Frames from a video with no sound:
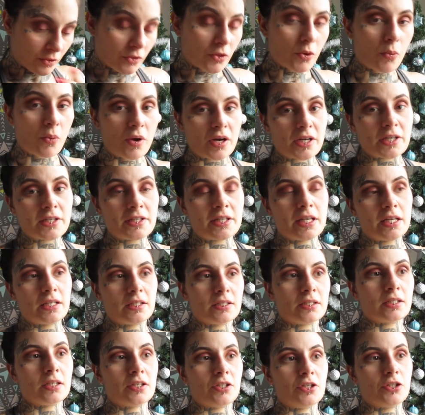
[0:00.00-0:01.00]
the worst
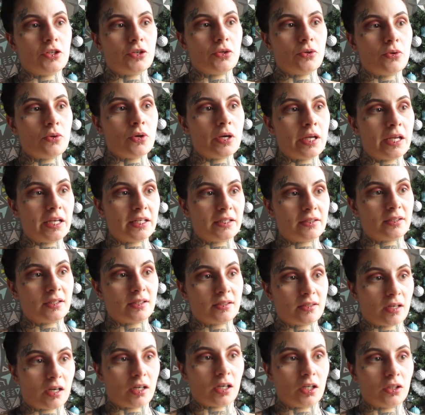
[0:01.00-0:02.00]
thing to do is to
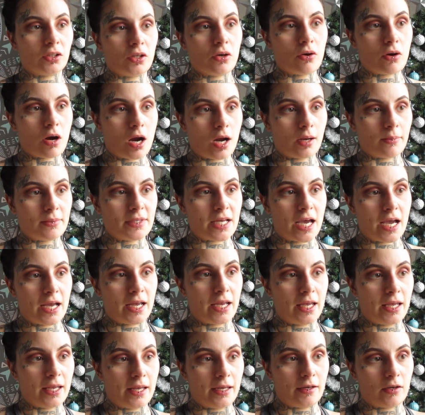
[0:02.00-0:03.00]
start a low-carb diet